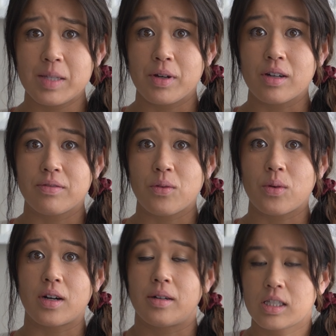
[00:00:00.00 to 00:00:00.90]
book
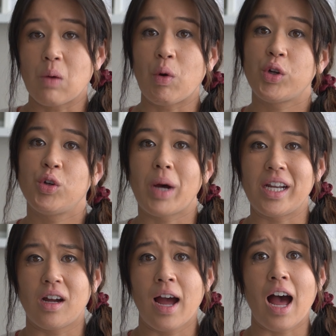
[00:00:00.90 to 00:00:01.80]
for someone who
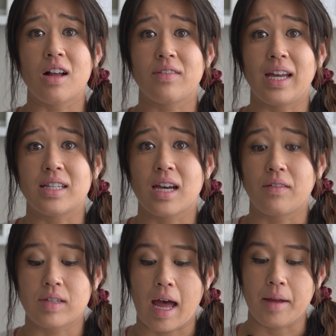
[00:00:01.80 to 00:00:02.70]
might not have a ton
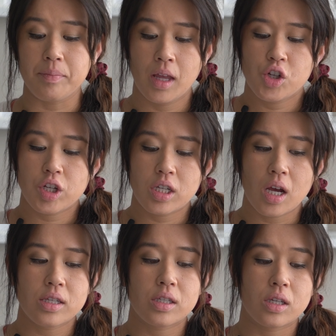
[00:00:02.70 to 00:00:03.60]
of time. She
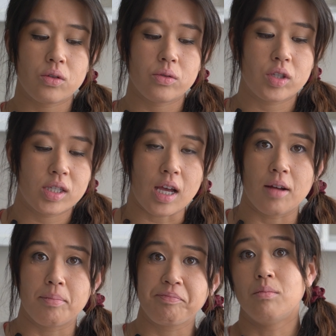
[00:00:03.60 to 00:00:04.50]
does use
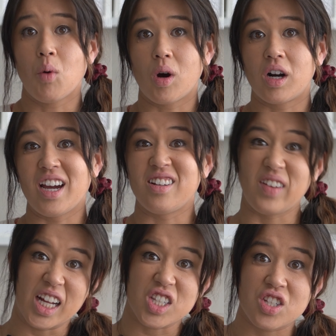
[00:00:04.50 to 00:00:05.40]
some more
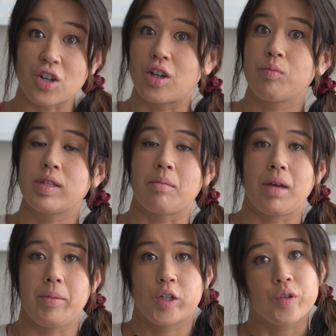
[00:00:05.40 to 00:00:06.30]
advanced terms that
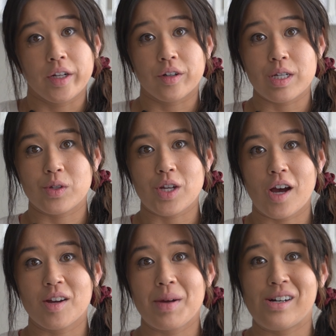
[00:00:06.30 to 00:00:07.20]
maybe trainers would
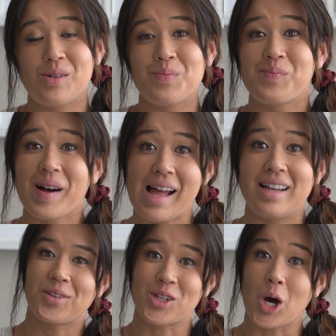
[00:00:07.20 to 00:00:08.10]
talk about,
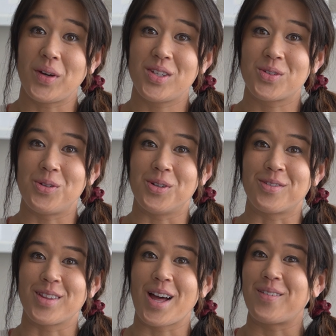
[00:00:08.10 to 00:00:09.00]
but there's always Google
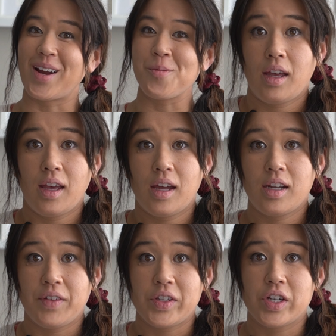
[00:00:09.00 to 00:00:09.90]
for that, right? And
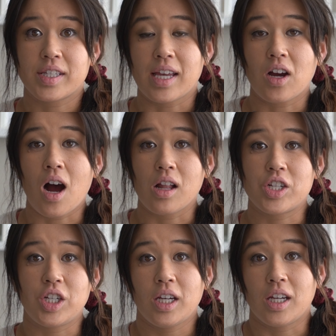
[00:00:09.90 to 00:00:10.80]
if you took
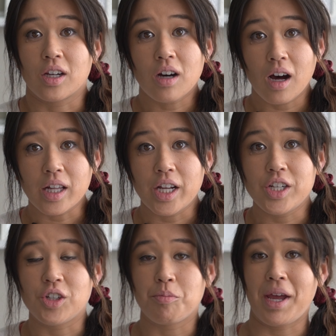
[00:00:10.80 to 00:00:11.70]
psychology in
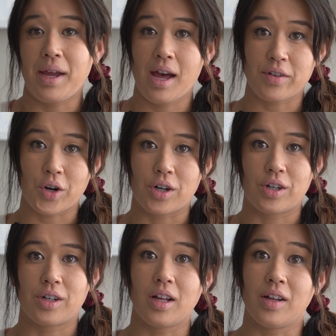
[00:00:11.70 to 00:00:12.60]
college, you may have
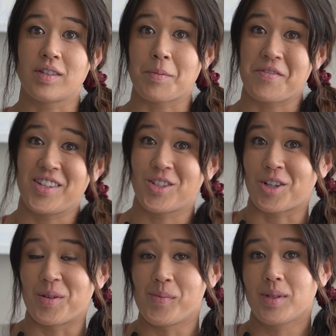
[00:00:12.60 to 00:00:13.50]
heard of some of these
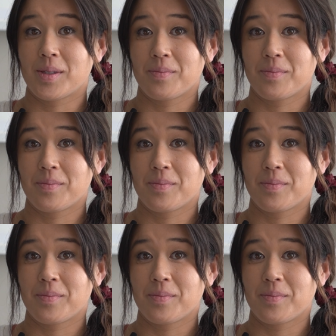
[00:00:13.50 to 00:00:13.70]
terms.